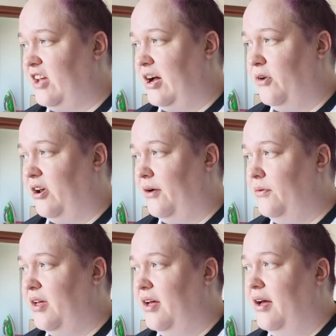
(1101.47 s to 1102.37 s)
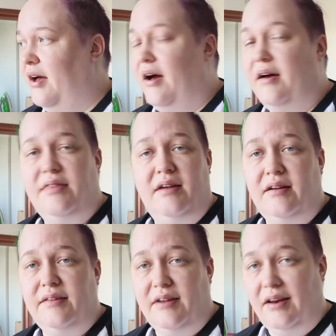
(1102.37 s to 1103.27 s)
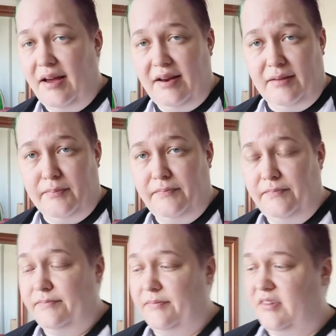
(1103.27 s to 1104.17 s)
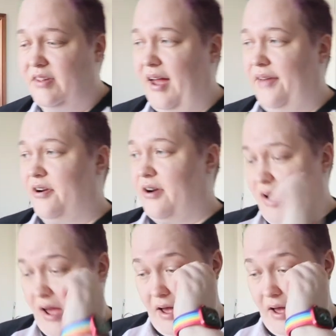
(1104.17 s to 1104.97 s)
on now, the lining together.